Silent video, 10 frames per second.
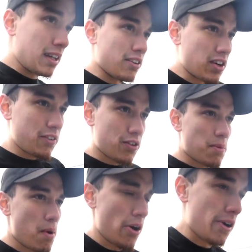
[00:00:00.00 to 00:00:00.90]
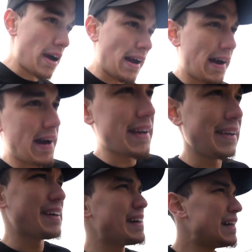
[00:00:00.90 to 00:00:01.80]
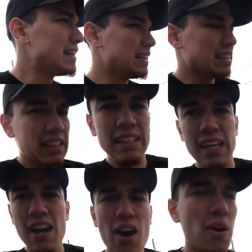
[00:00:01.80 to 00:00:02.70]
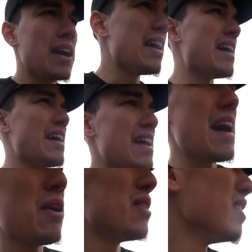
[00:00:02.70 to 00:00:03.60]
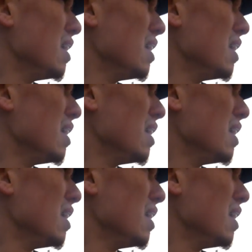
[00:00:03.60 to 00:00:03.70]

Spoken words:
Get ready for the mall. And yeah, dog, head out.